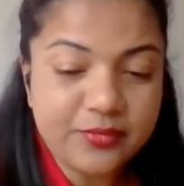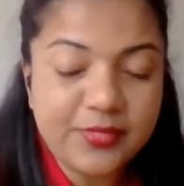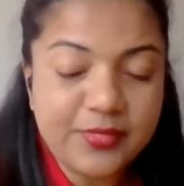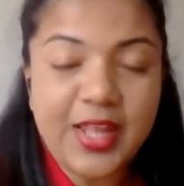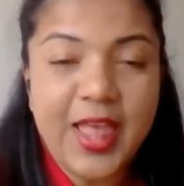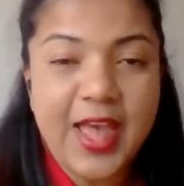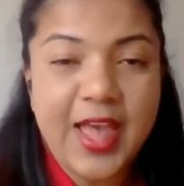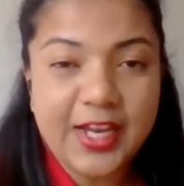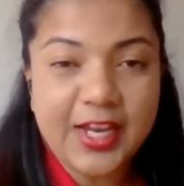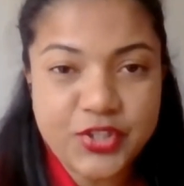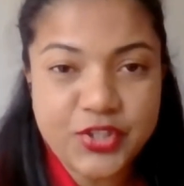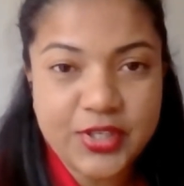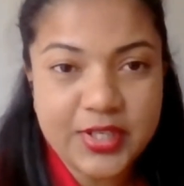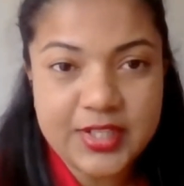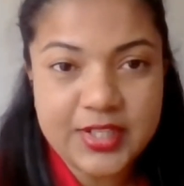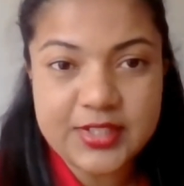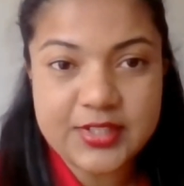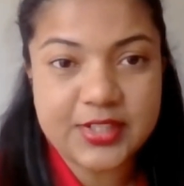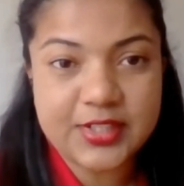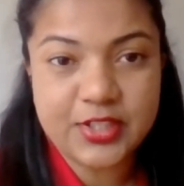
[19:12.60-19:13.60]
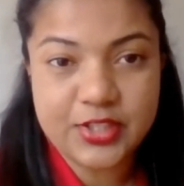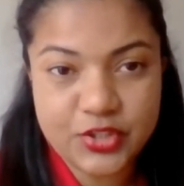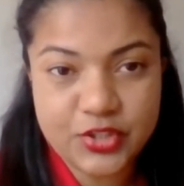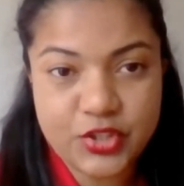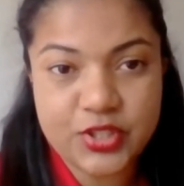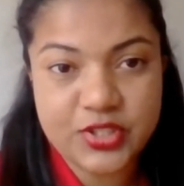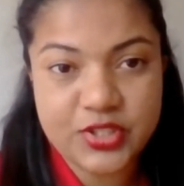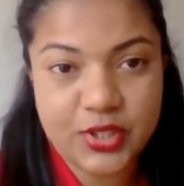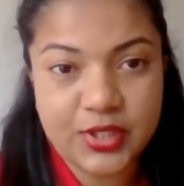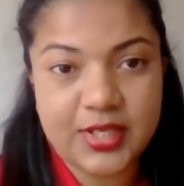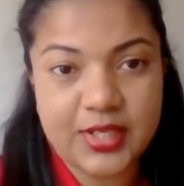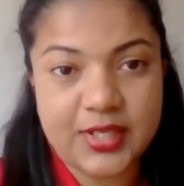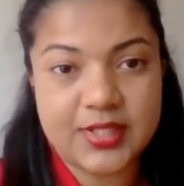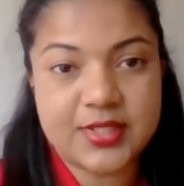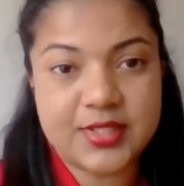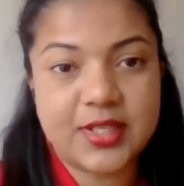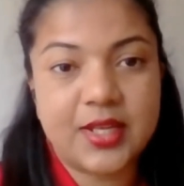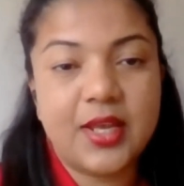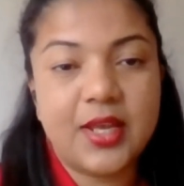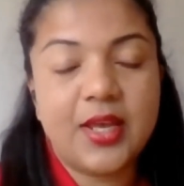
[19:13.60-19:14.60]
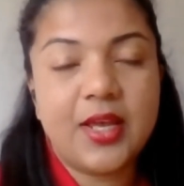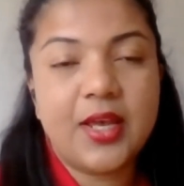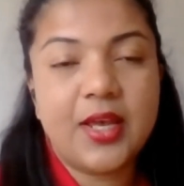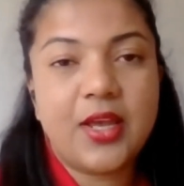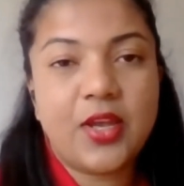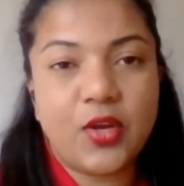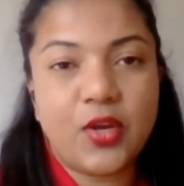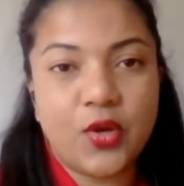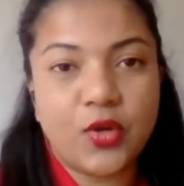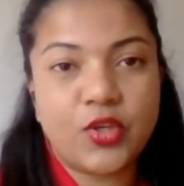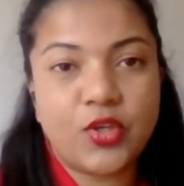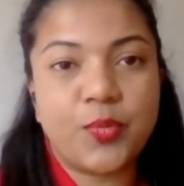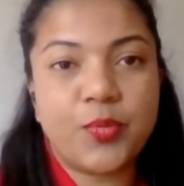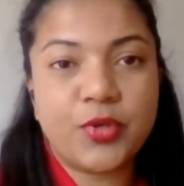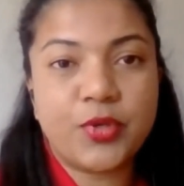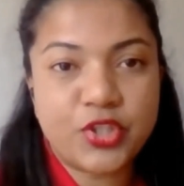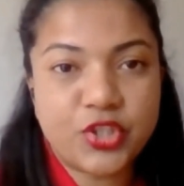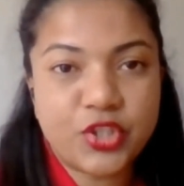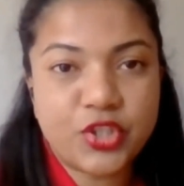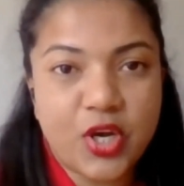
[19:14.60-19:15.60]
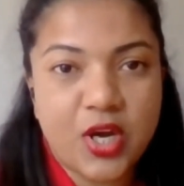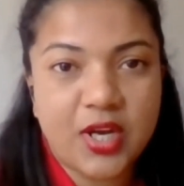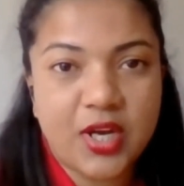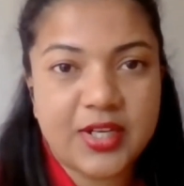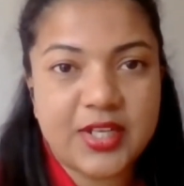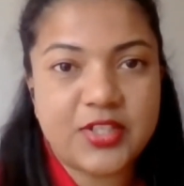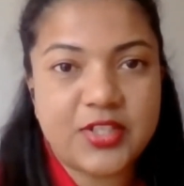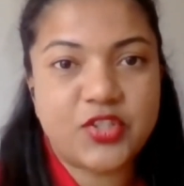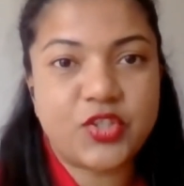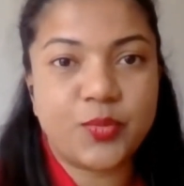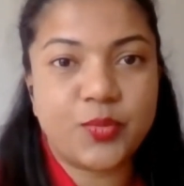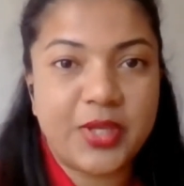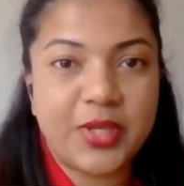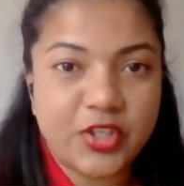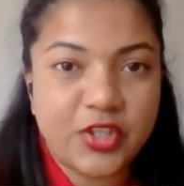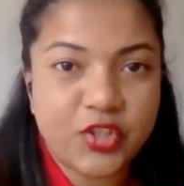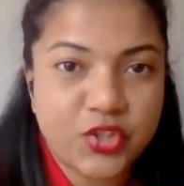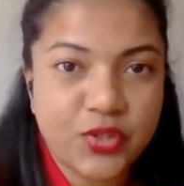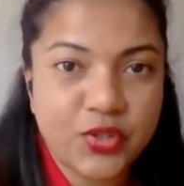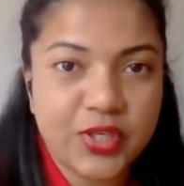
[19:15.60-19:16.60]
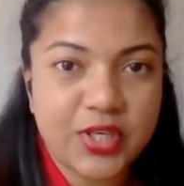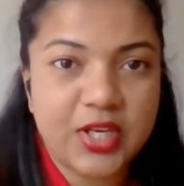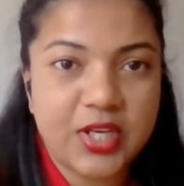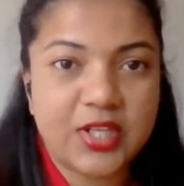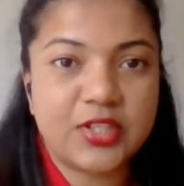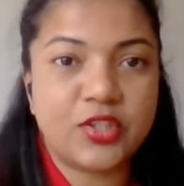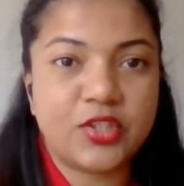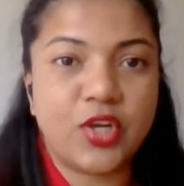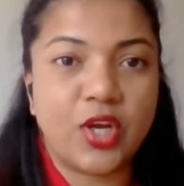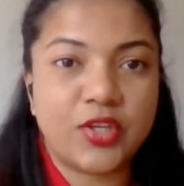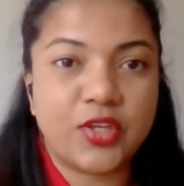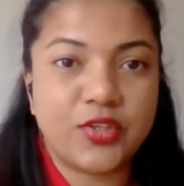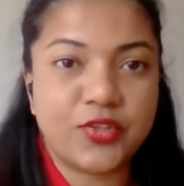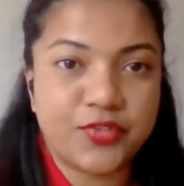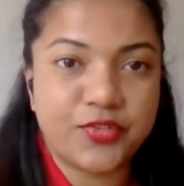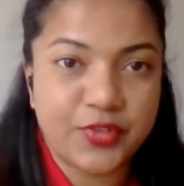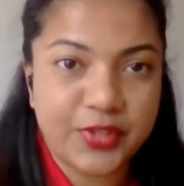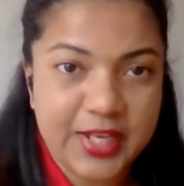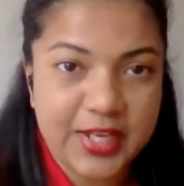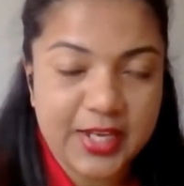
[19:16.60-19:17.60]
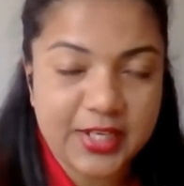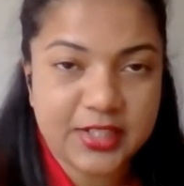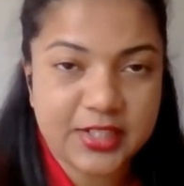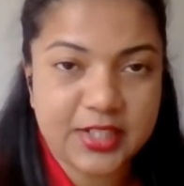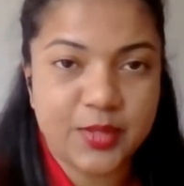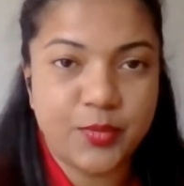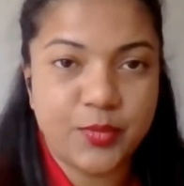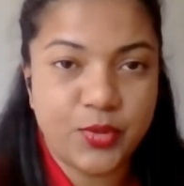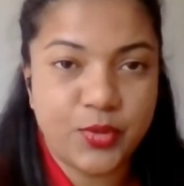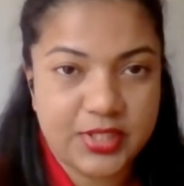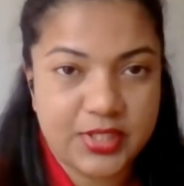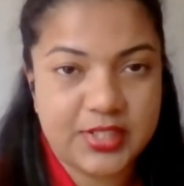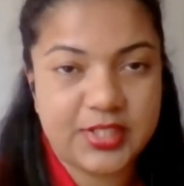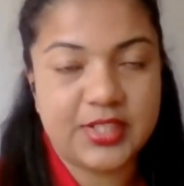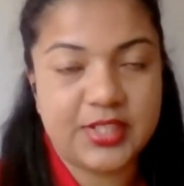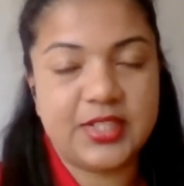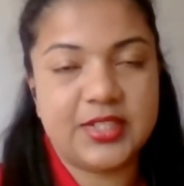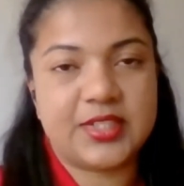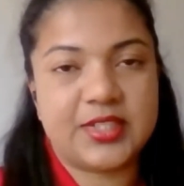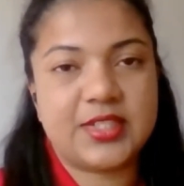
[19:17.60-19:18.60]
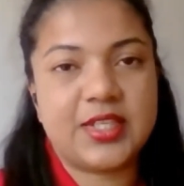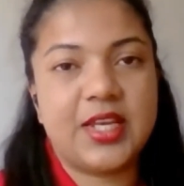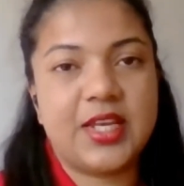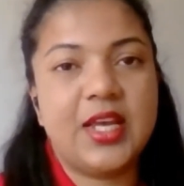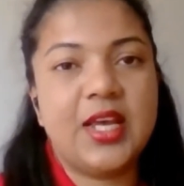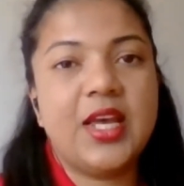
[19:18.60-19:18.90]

action alerts, and it's just not us, to push Congress to make sure not to forget communities